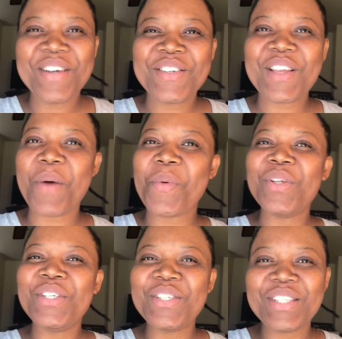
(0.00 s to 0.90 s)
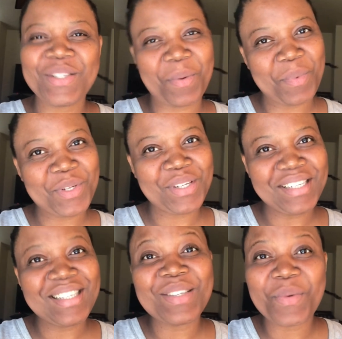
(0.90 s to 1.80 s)
So I want to use this
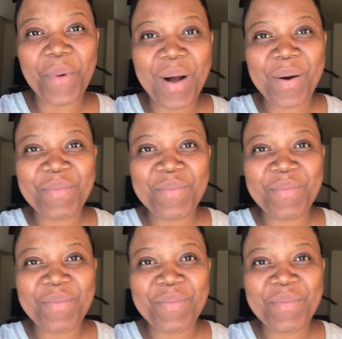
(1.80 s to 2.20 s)
opportunity to welcome